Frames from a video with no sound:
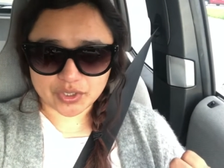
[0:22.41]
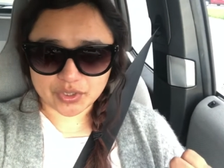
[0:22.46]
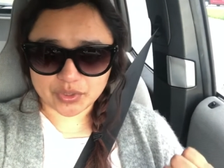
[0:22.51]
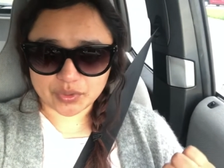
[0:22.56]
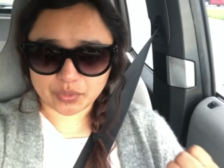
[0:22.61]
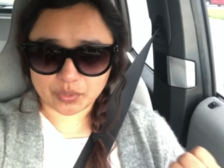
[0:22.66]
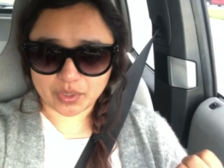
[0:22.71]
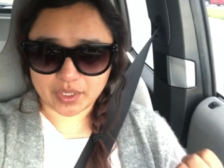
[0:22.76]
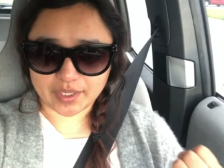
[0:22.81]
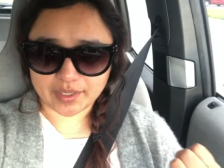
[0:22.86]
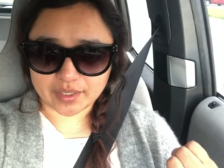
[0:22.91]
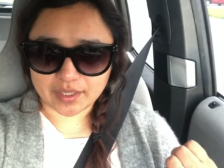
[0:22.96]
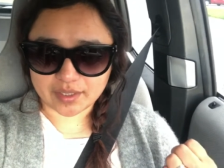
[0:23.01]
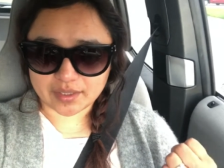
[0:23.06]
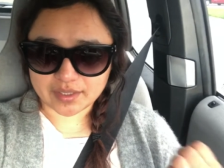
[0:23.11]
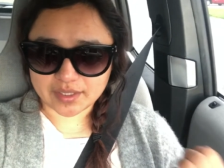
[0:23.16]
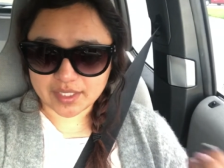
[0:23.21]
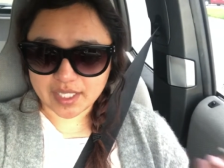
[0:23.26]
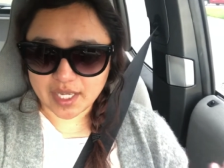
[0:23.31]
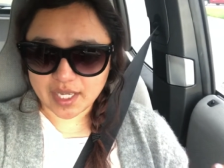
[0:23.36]
to
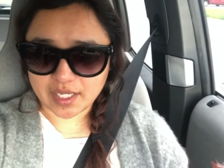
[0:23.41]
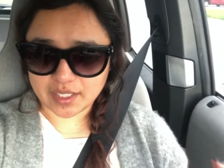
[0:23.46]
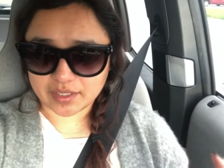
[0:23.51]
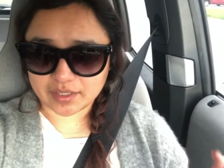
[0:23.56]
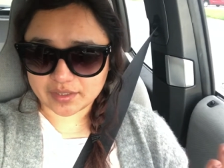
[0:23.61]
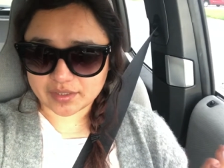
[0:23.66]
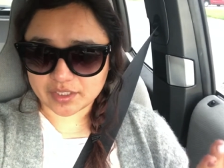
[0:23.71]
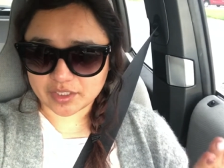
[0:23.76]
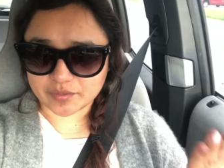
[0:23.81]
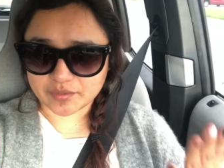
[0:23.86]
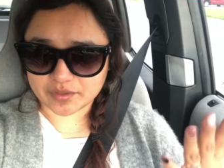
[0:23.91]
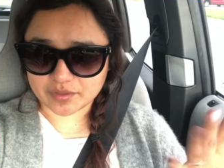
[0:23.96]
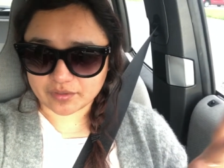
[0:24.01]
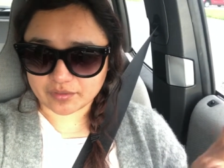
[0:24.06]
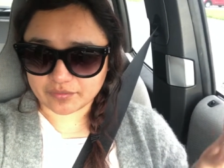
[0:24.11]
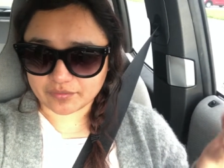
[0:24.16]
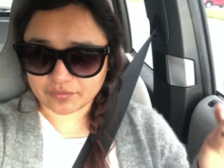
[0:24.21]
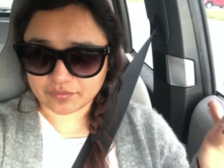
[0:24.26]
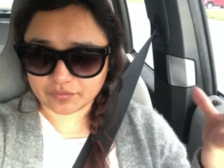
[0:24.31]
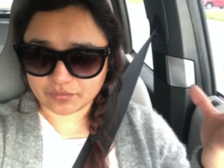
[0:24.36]
get done in terms
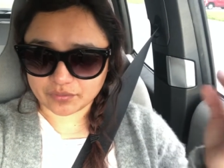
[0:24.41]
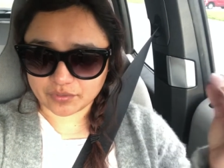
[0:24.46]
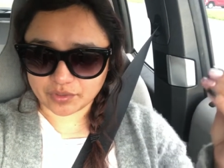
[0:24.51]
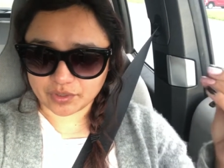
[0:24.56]
of